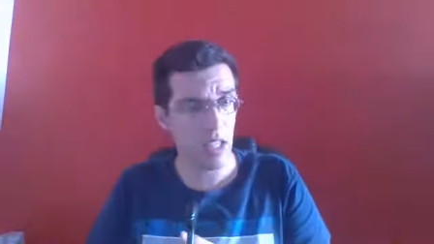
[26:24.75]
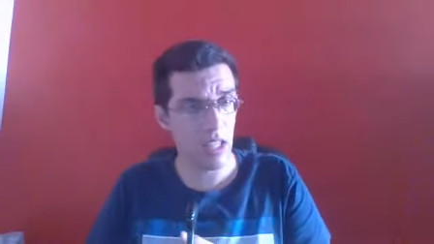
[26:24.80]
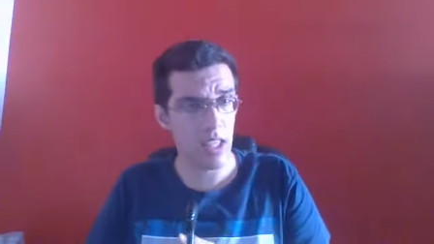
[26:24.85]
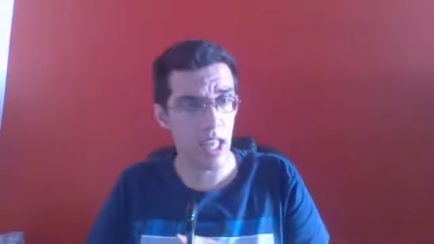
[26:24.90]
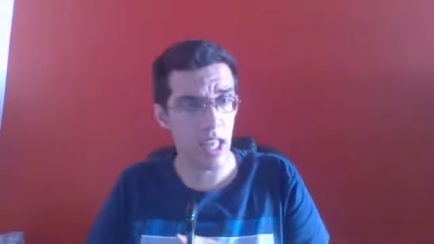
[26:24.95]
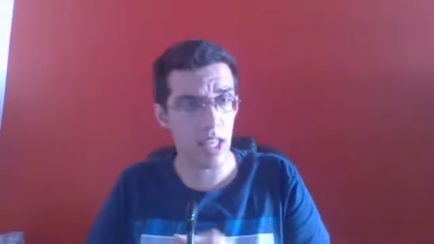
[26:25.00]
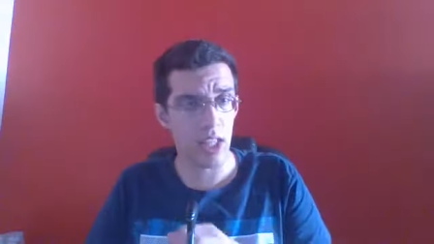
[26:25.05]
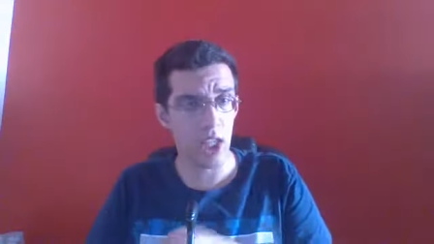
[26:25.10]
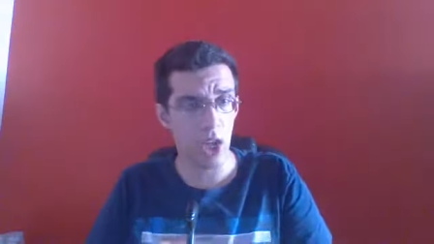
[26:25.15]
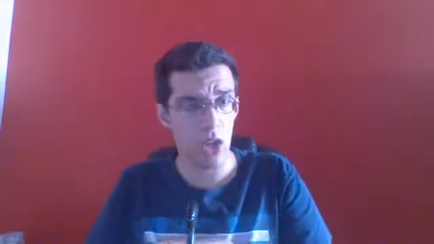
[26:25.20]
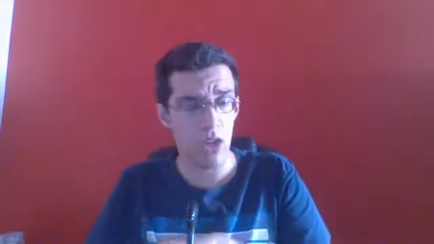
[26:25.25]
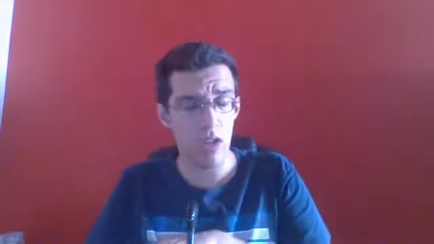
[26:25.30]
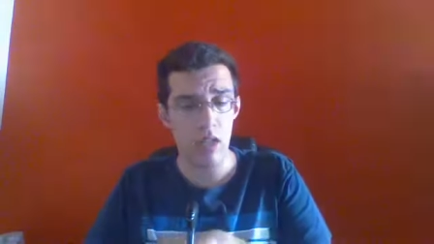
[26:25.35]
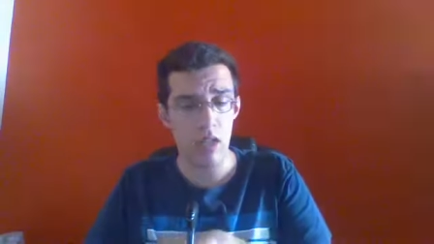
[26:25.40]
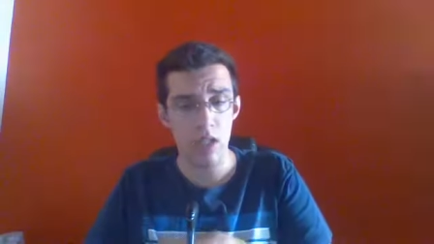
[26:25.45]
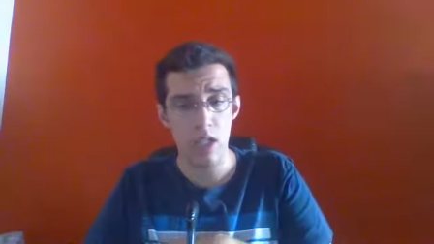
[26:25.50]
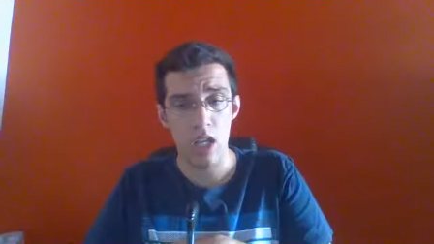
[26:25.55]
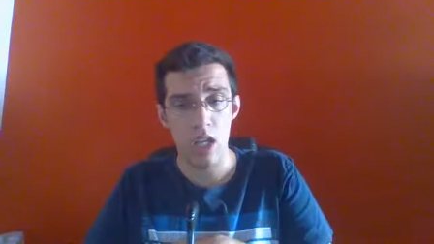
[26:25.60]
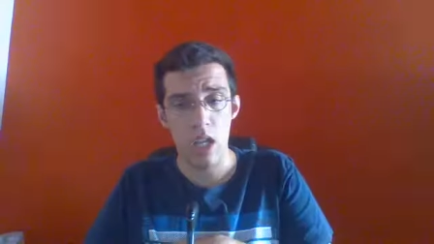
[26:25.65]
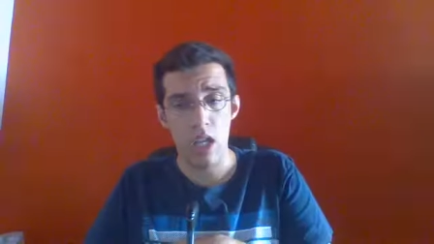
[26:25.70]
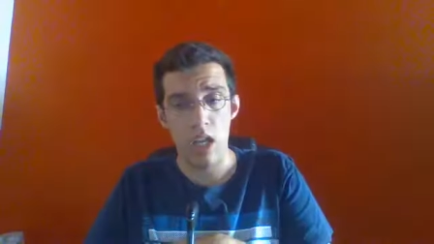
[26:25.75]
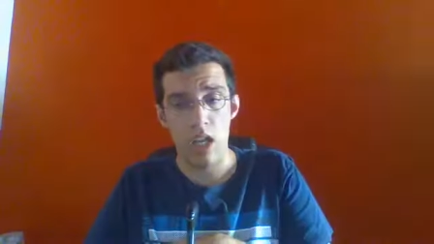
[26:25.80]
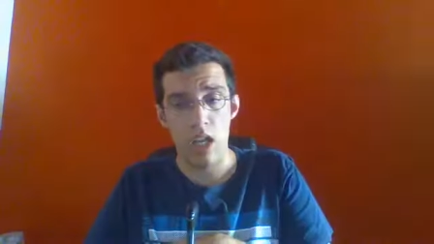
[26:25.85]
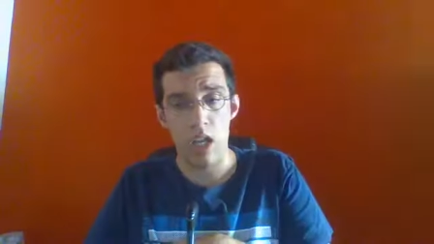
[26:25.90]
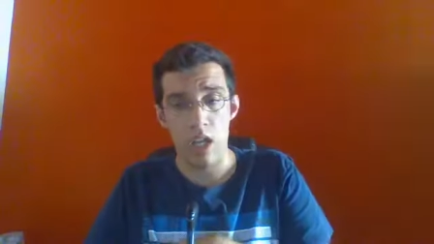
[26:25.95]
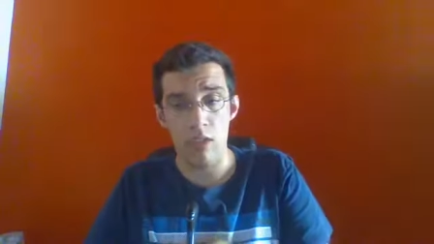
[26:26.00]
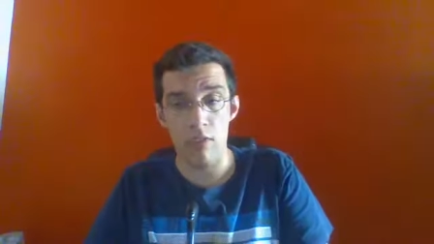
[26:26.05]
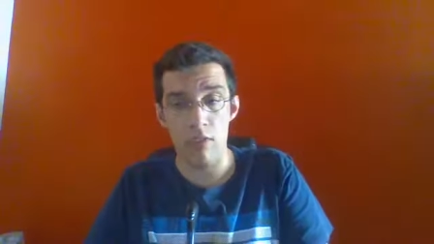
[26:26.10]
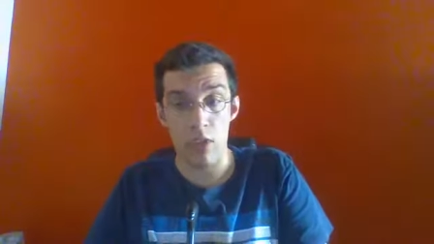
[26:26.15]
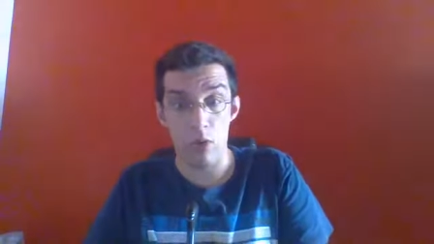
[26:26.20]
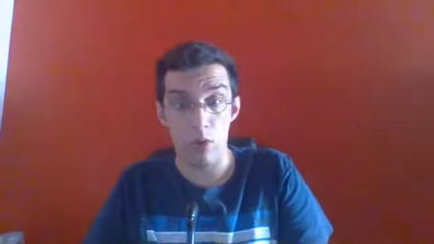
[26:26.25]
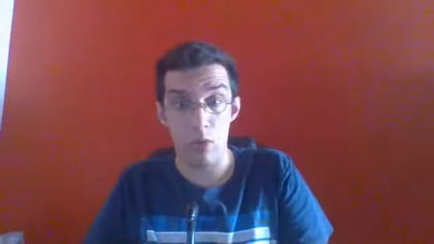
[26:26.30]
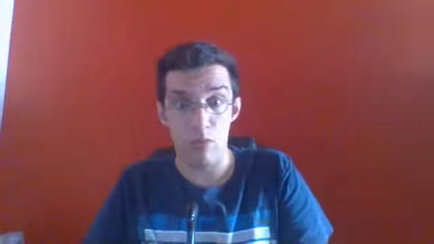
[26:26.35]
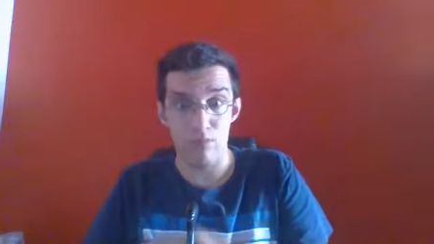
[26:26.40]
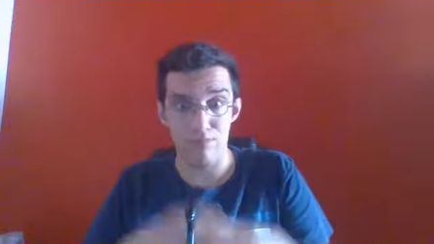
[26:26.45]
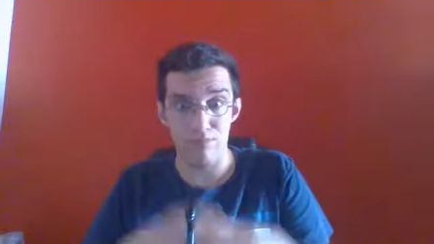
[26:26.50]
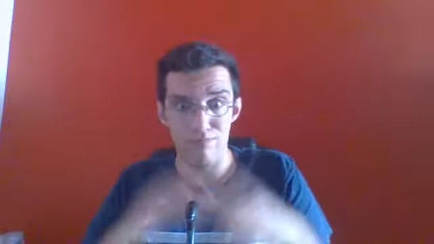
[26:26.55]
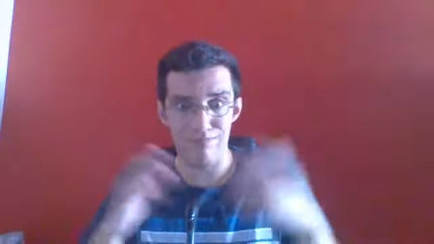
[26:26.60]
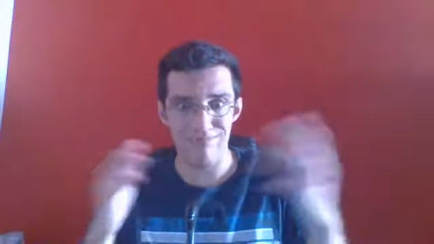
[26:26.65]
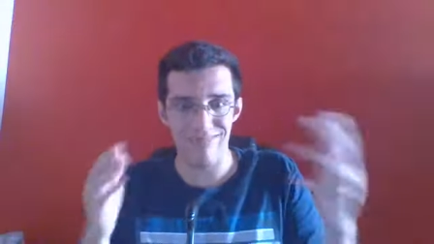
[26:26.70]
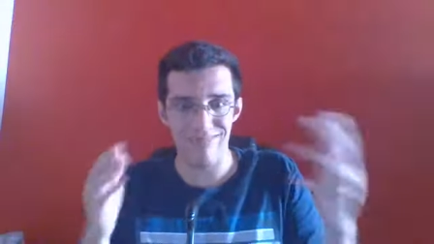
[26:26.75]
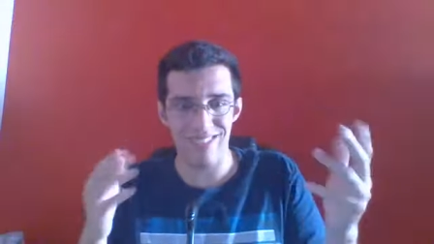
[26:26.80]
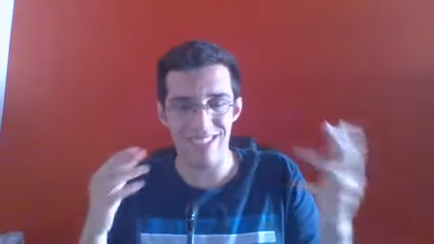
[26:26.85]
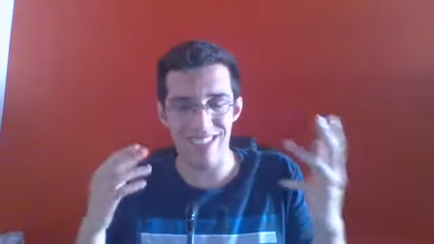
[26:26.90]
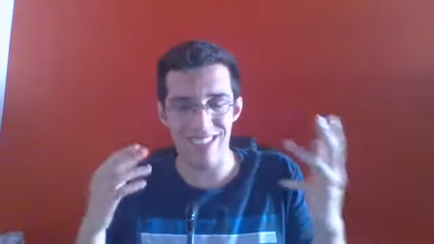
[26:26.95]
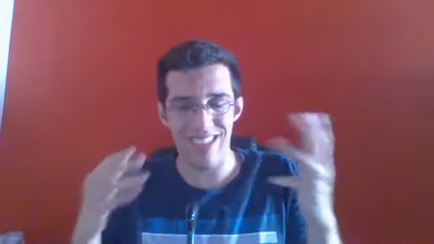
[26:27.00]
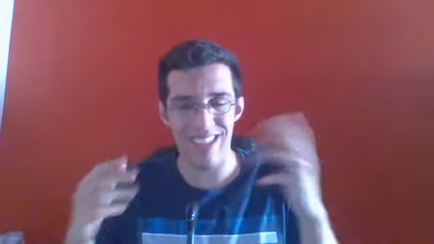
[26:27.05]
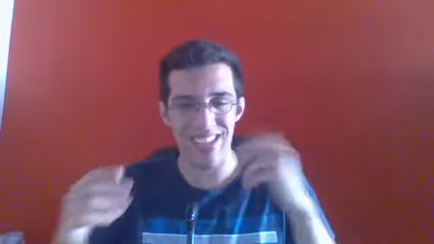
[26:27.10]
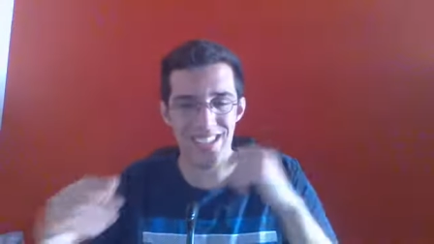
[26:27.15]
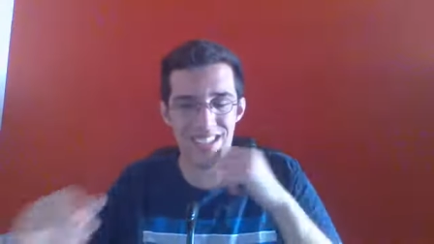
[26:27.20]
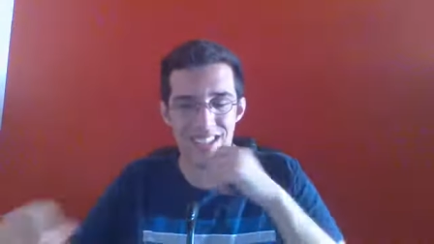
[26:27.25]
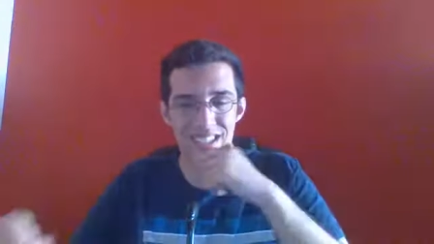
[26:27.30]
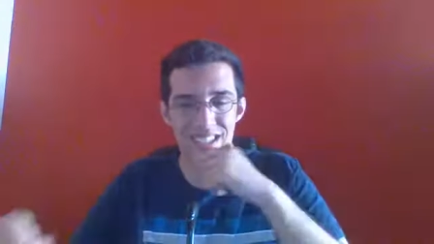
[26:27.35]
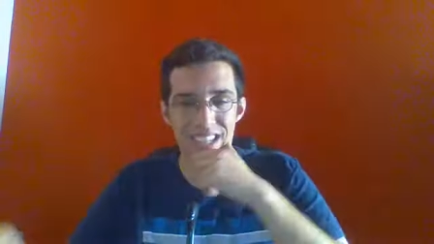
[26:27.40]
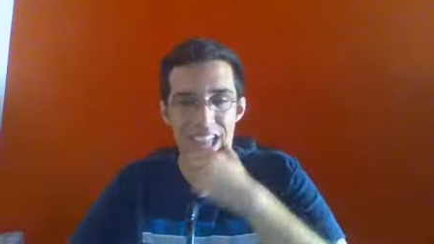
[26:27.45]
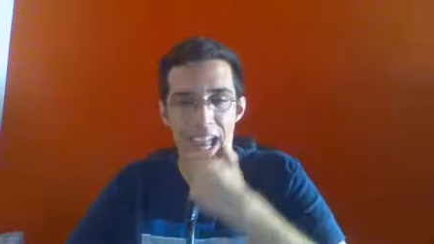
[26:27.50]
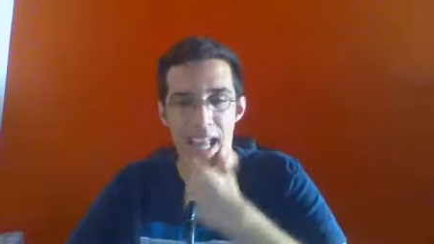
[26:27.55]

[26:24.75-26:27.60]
than the others, even though this